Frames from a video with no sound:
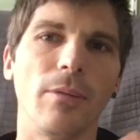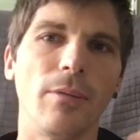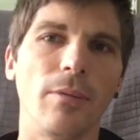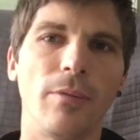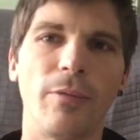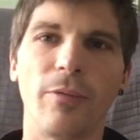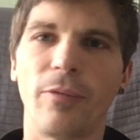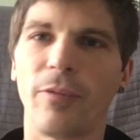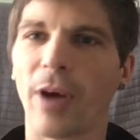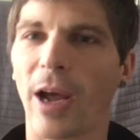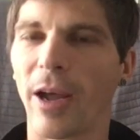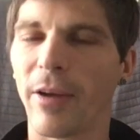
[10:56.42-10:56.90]

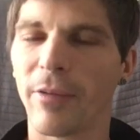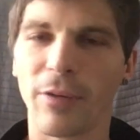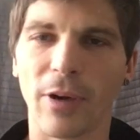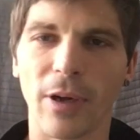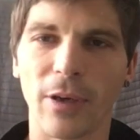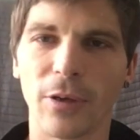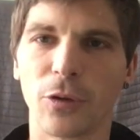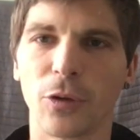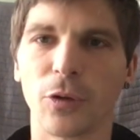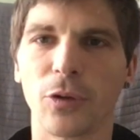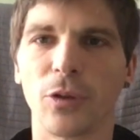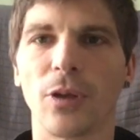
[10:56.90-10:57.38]

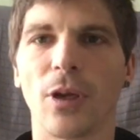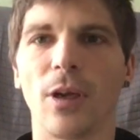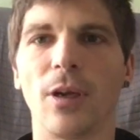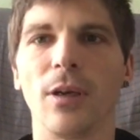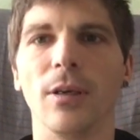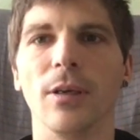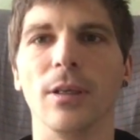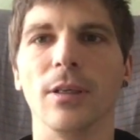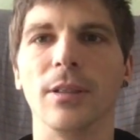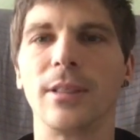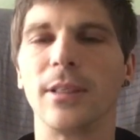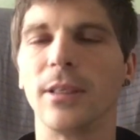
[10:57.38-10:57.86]
$500,
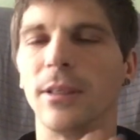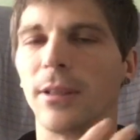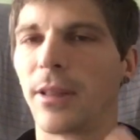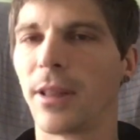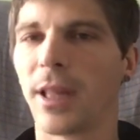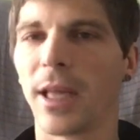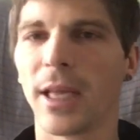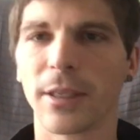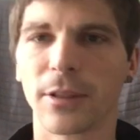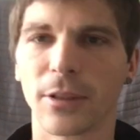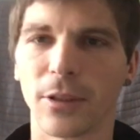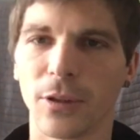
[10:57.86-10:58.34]

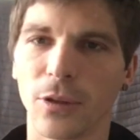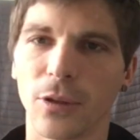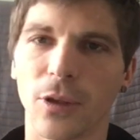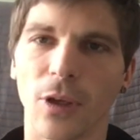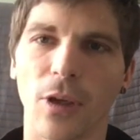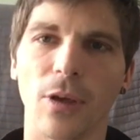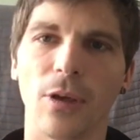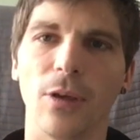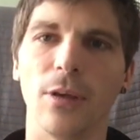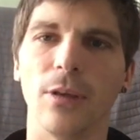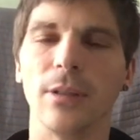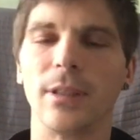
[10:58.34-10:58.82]

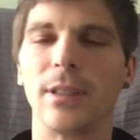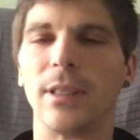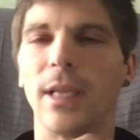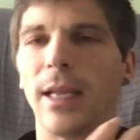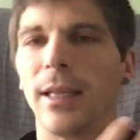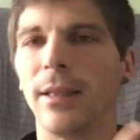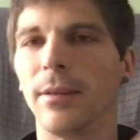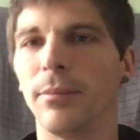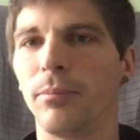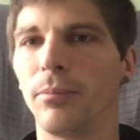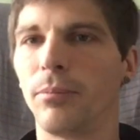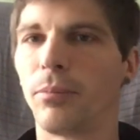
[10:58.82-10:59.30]
$1,000,
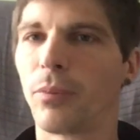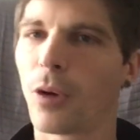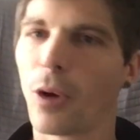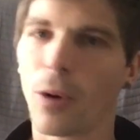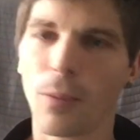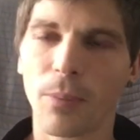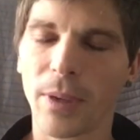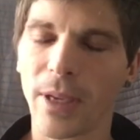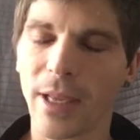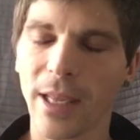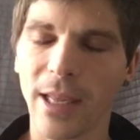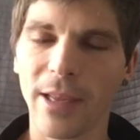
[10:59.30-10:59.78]
and
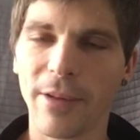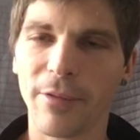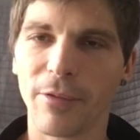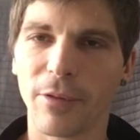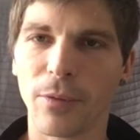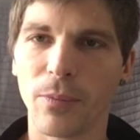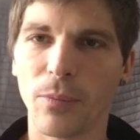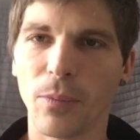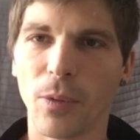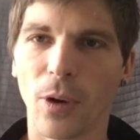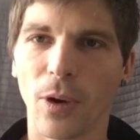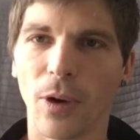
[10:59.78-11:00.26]
probably
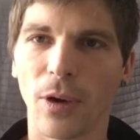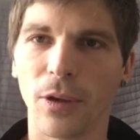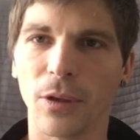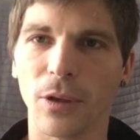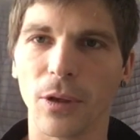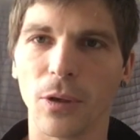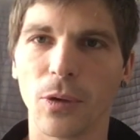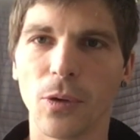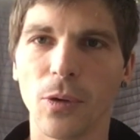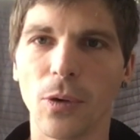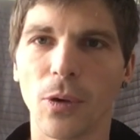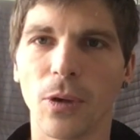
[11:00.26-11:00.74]
even more on
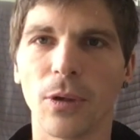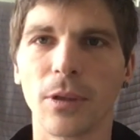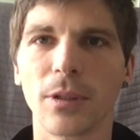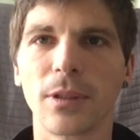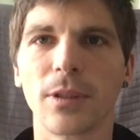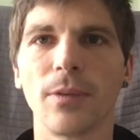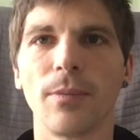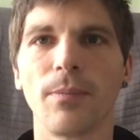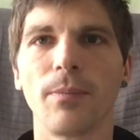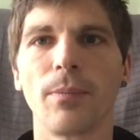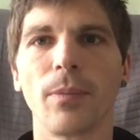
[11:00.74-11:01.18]
a course,